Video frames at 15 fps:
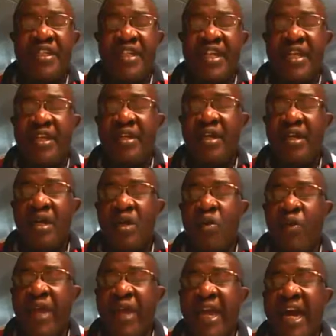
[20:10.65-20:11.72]
We have
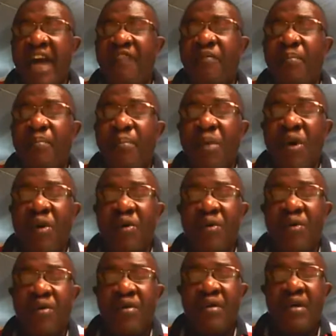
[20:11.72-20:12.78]
more,
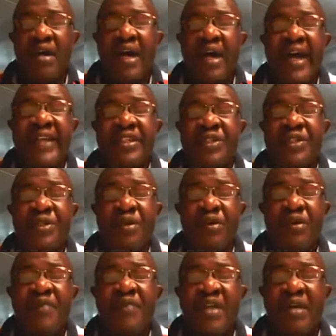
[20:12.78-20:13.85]
and so by the
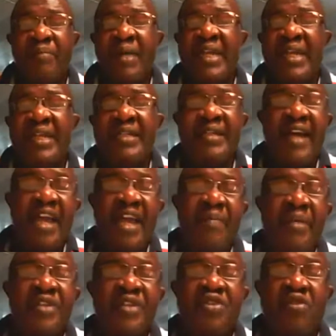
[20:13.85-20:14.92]
time it's November
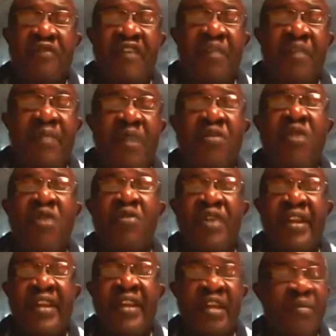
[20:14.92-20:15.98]
when we redeem, we
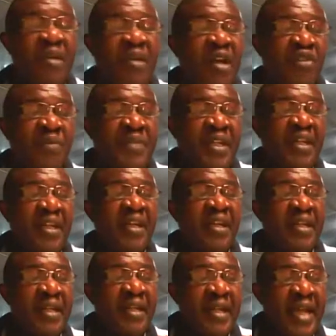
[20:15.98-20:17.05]
have something.
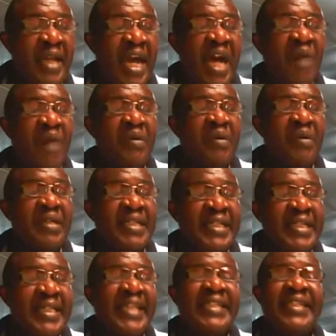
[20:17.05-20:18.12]
Now this
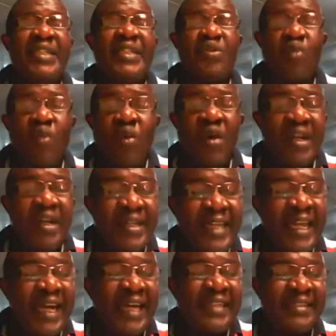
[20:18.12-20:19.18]
is what they are
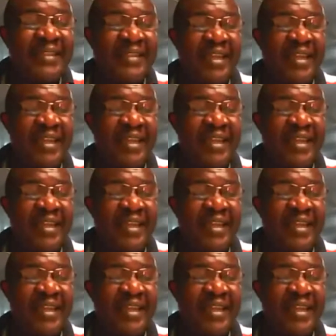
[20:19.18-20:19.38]
saying.